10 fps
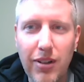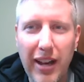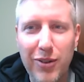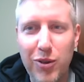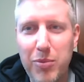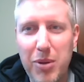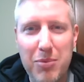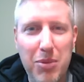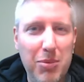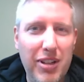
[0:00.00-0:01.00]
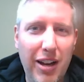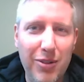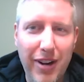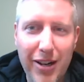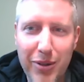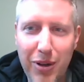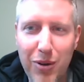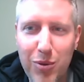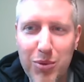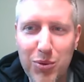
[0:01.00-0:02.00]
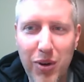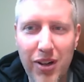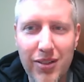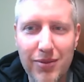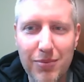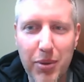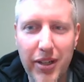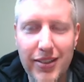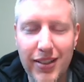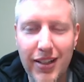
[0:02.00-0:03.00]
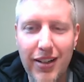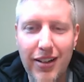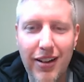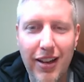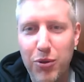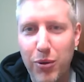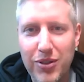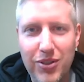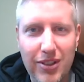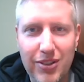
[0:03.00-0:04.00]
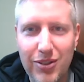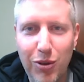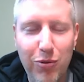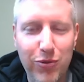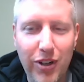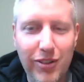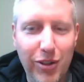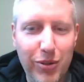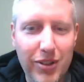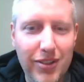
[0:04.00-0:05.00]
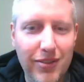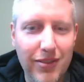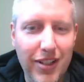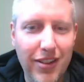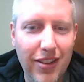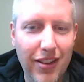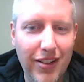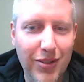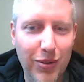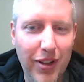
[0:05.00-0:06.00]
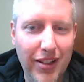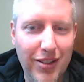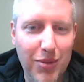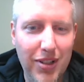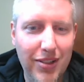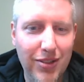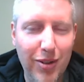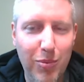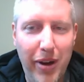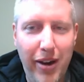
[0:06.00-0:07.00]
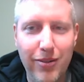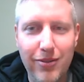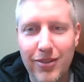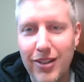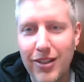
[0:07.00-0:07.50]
I don't know, maybe Colorado at home as well, but and of course it's so front loaded in the thing. So like, to me, it's all about